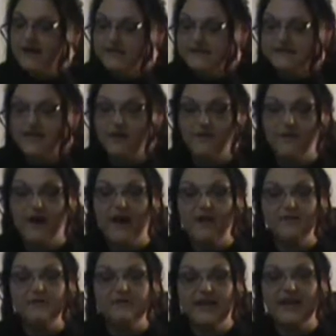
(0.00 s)
So
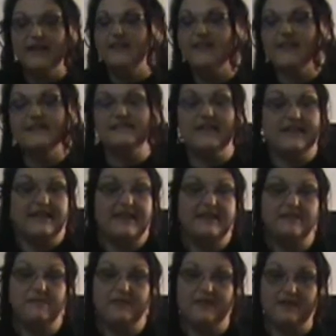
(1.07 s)
I will take things like
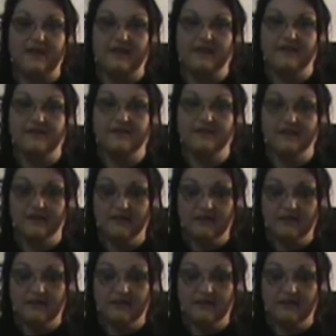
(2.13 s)
this with us